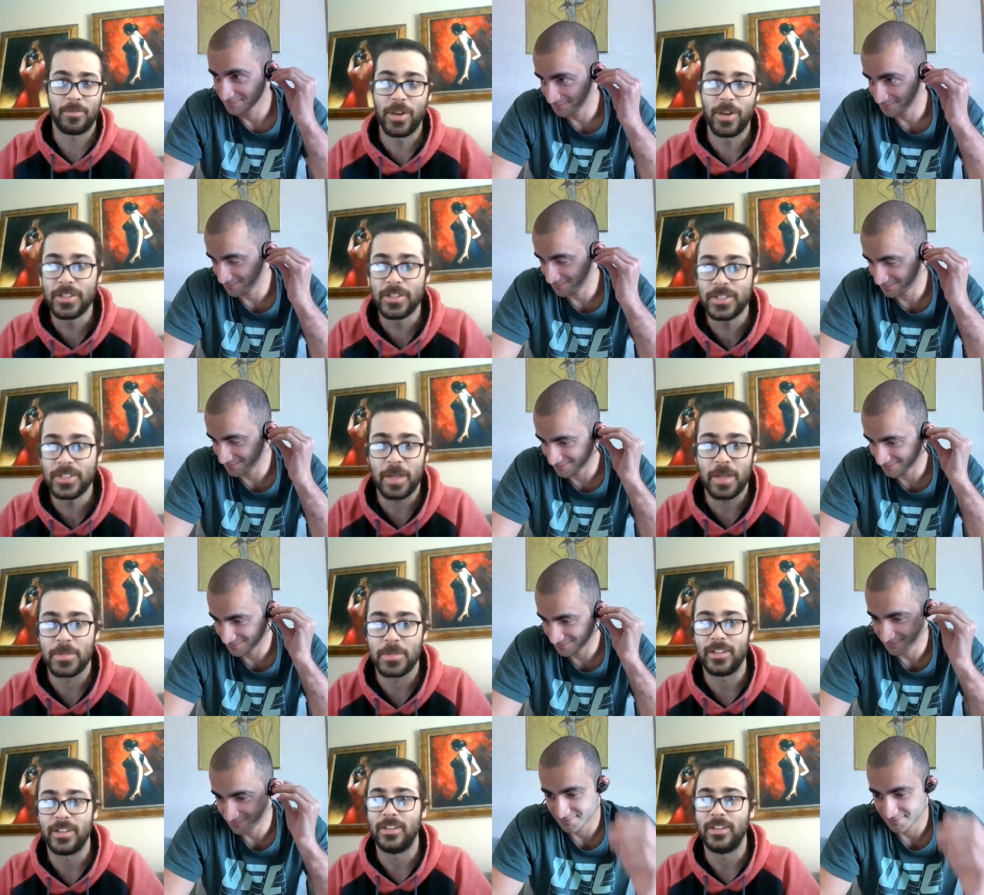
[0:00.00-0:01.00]
Speaker 1: someone else
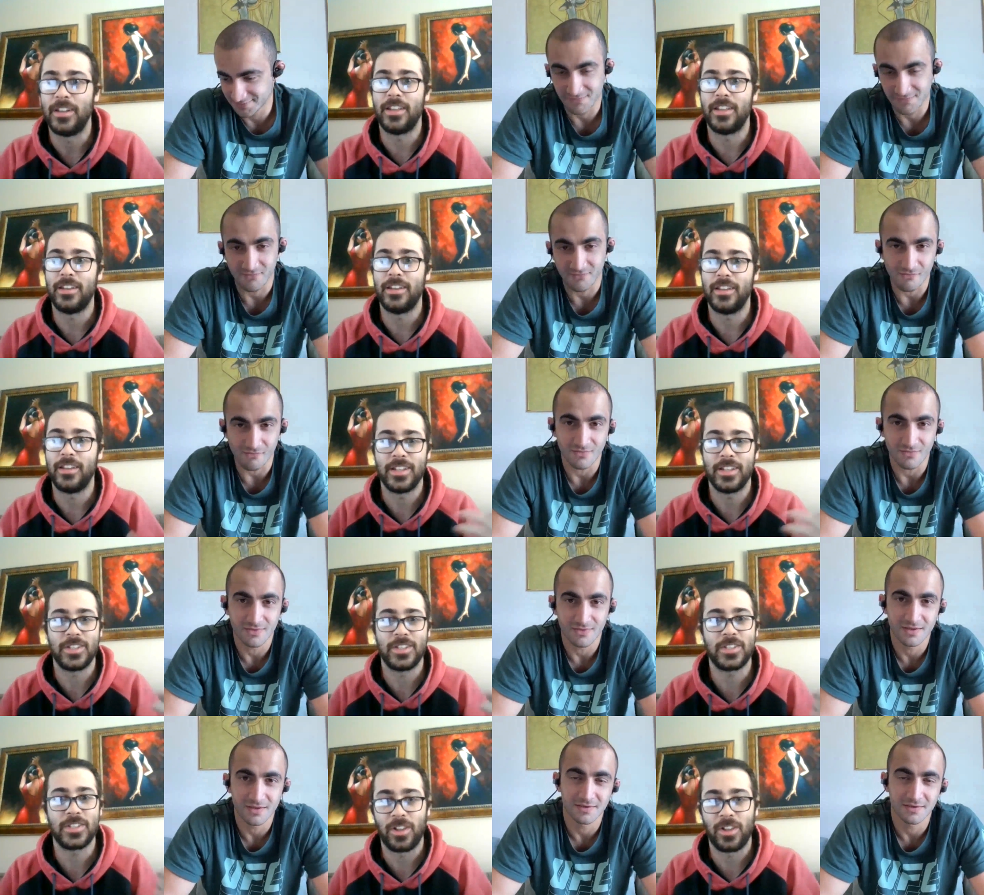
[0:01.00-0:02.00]
steps in. And then
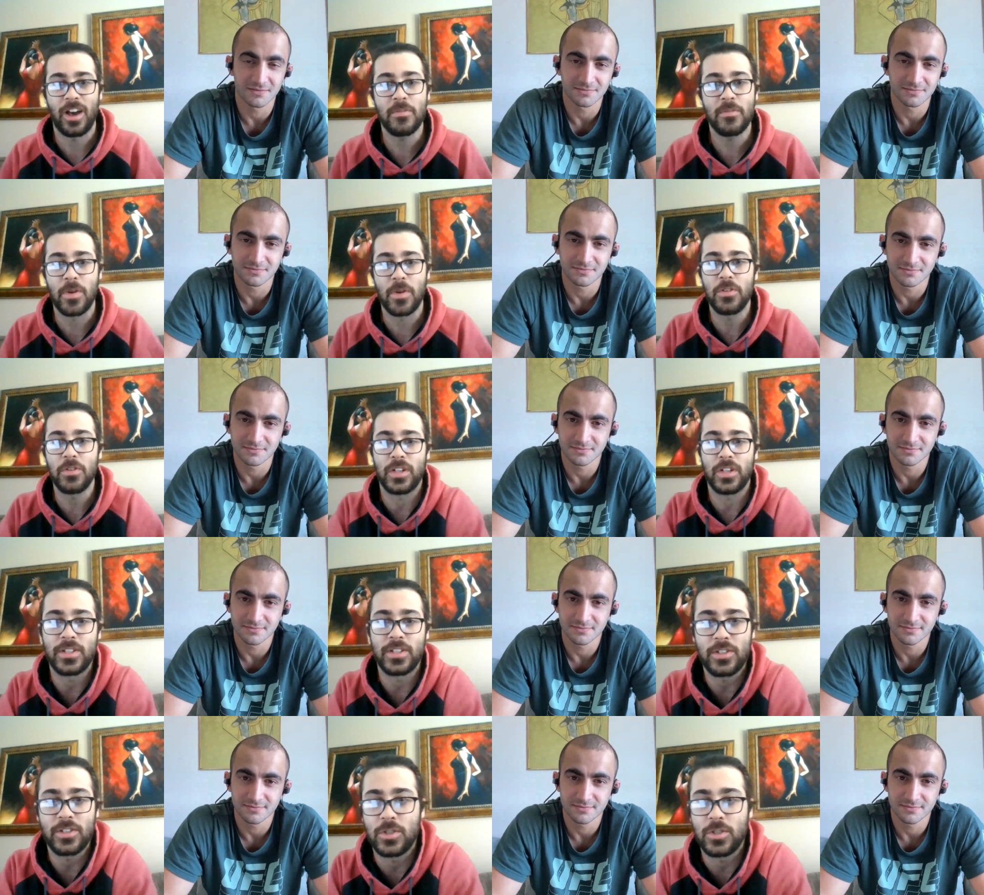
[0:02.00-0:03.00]
it's just a lot of emotion
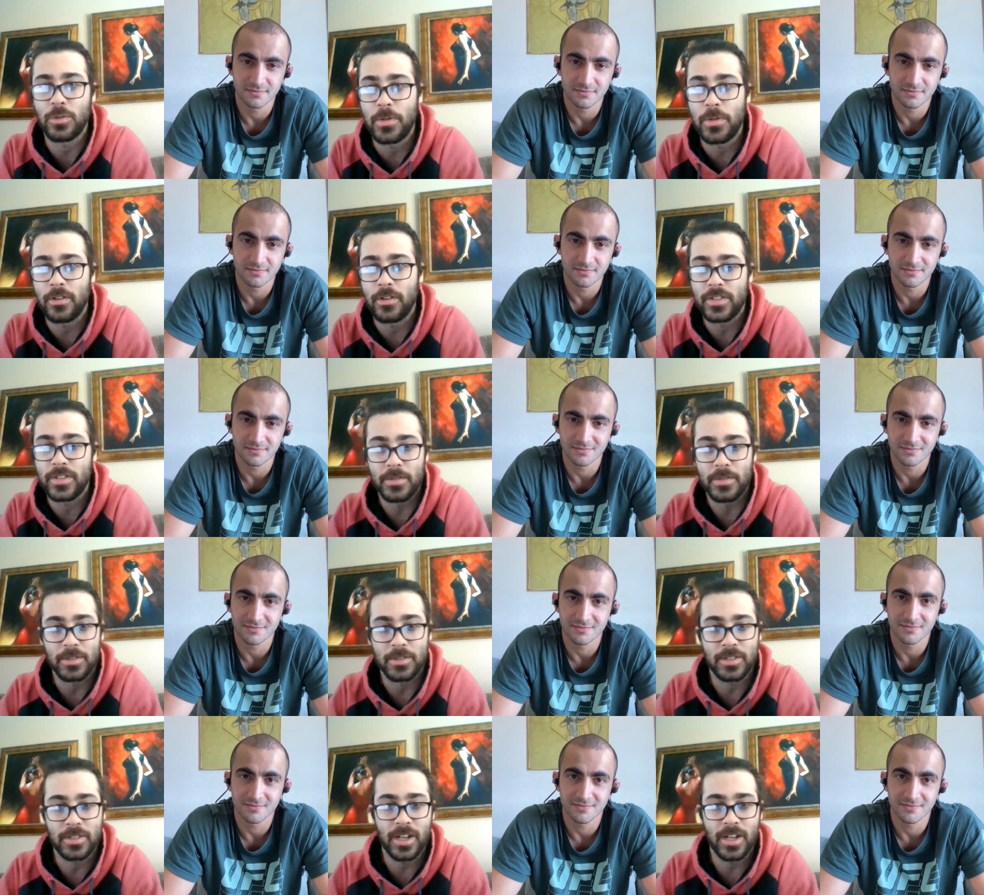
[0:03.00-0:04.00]
in such a short period of time.
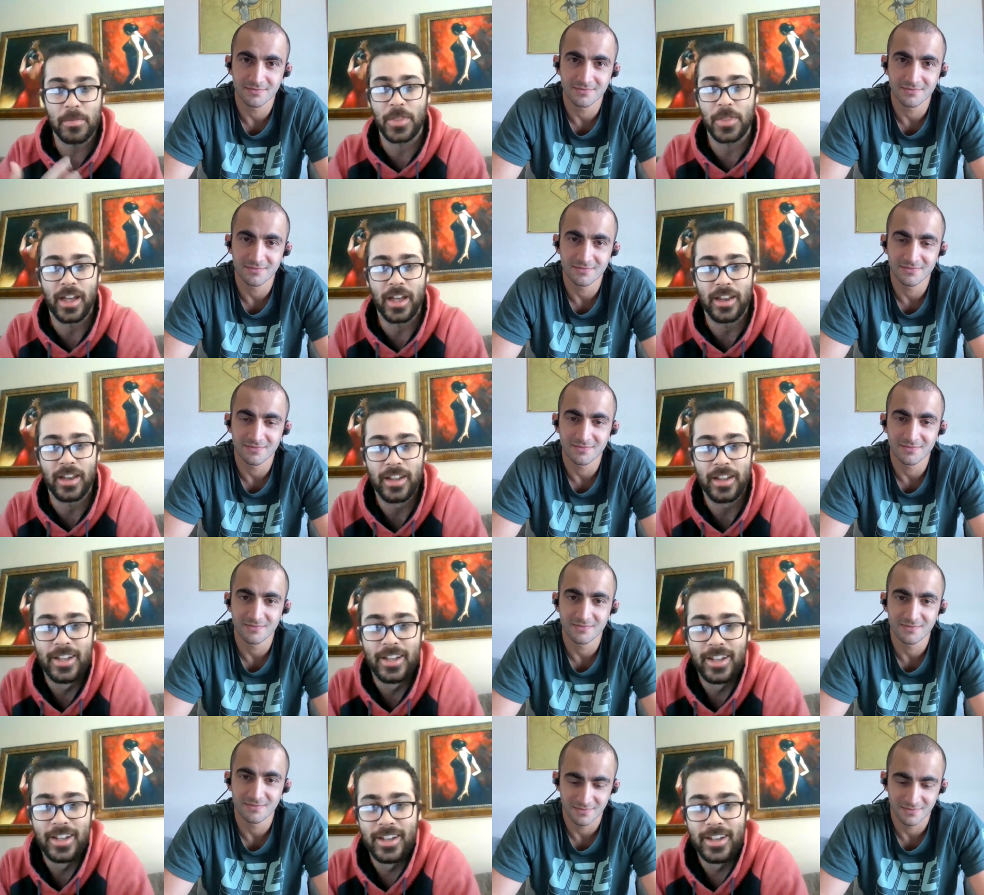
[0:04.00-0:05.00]
So talk about that.
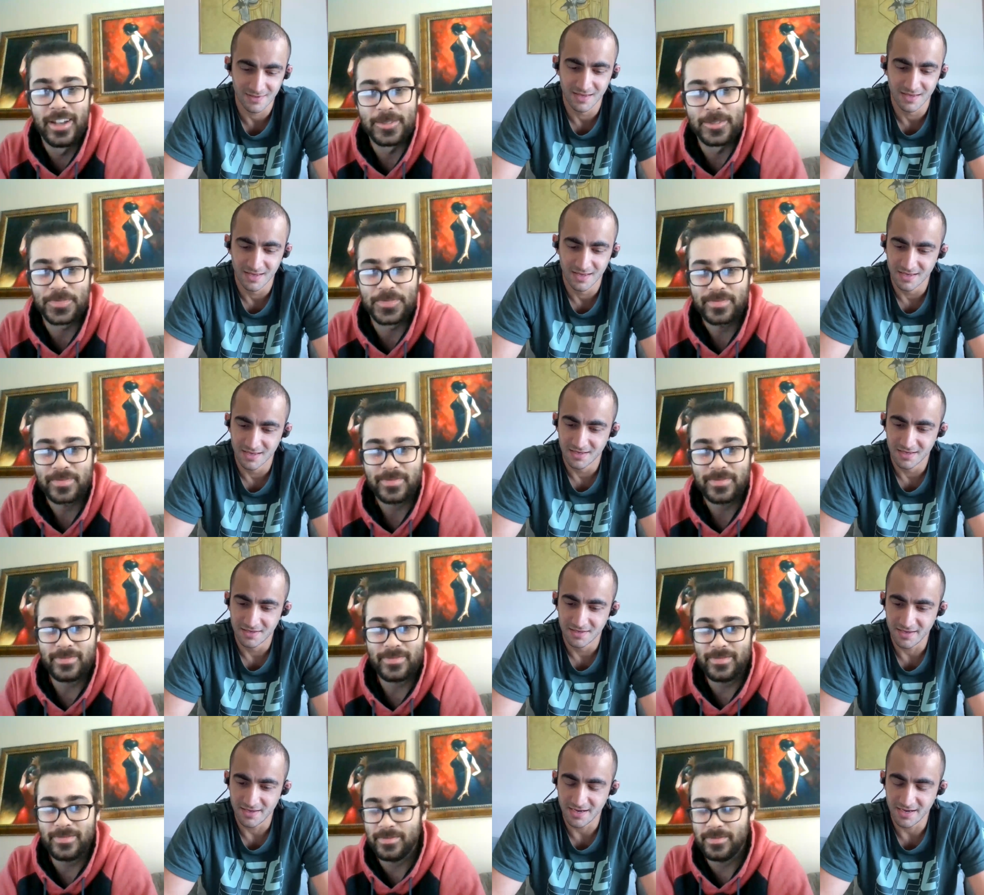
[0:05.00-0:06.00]

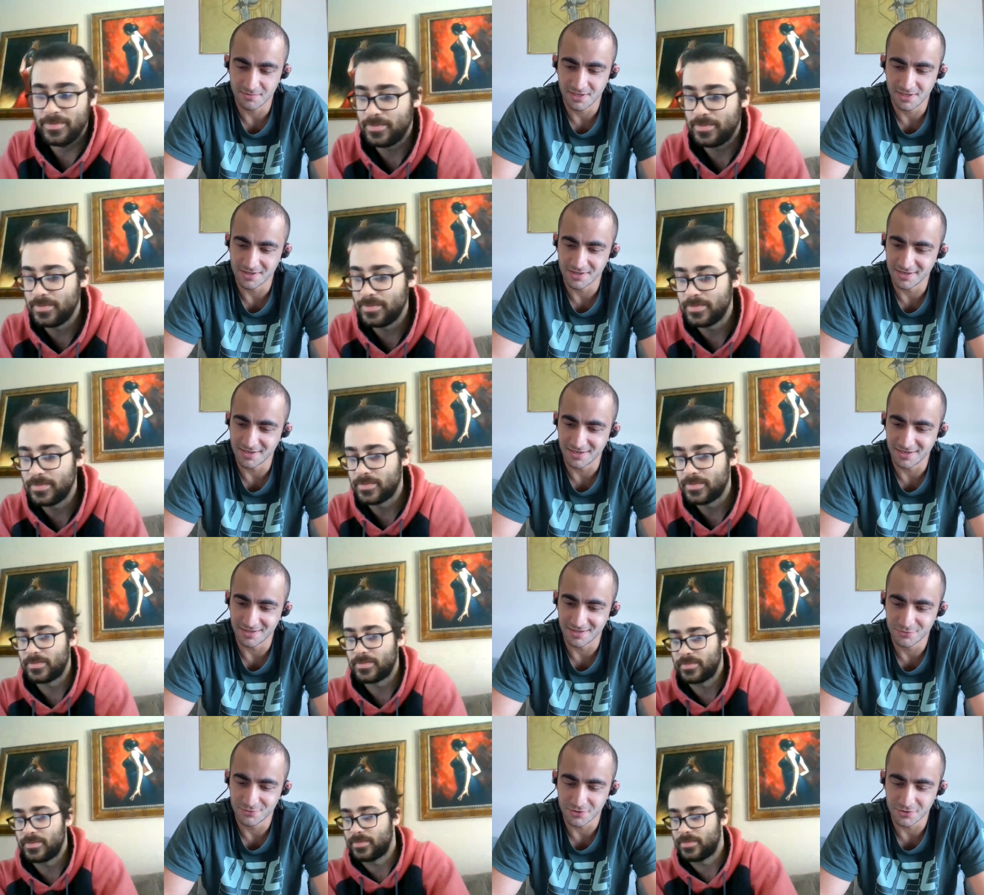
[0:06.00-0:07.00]
Speaker 2: Yeah, man.
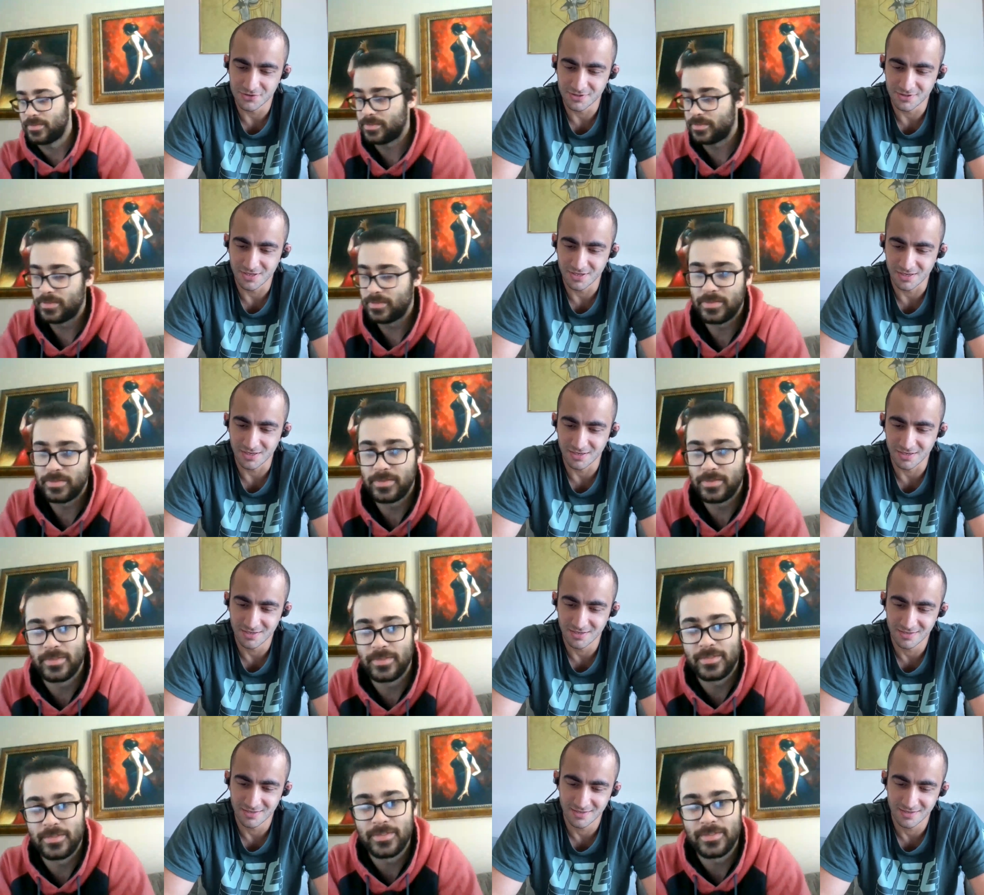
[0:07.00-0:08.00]
It was
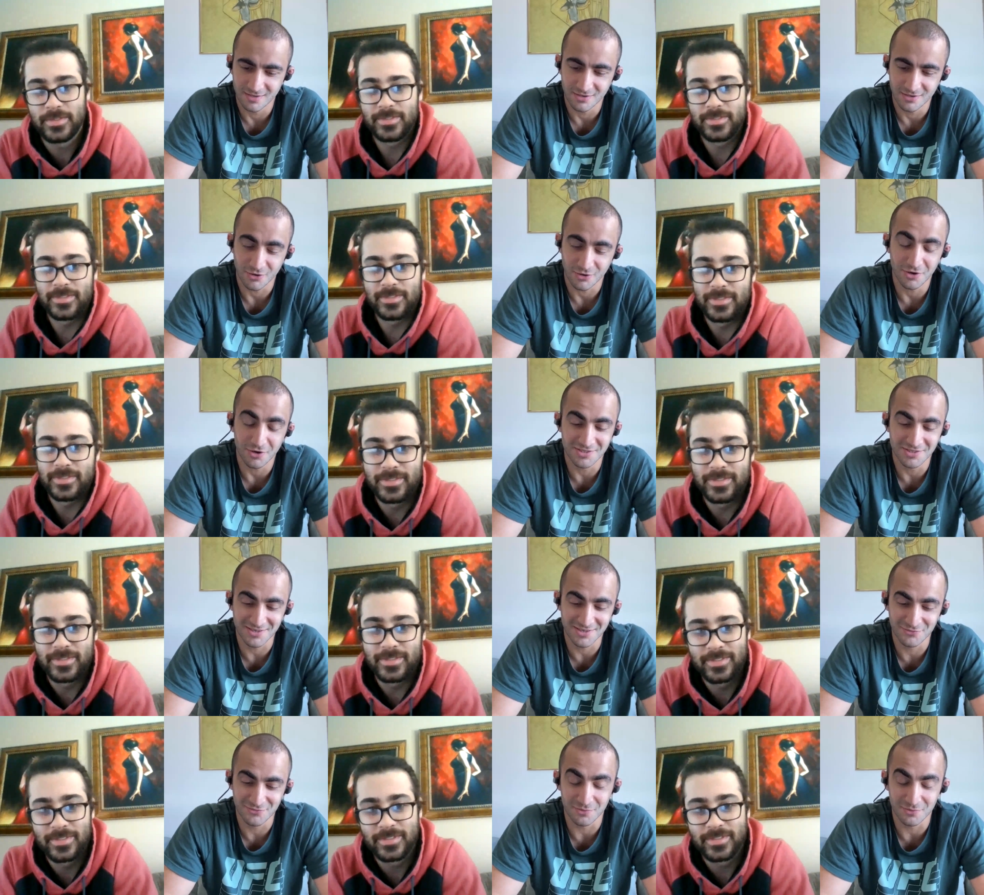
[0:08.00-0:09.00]

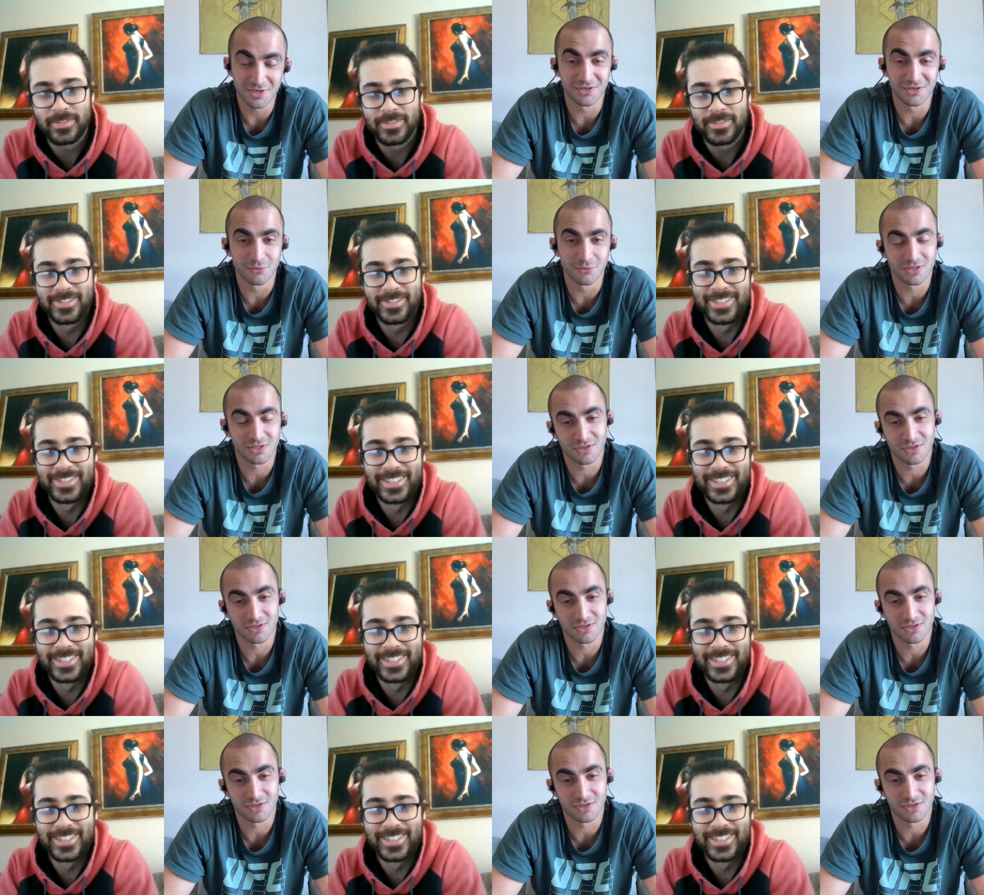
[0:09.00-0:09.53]
honestly for me.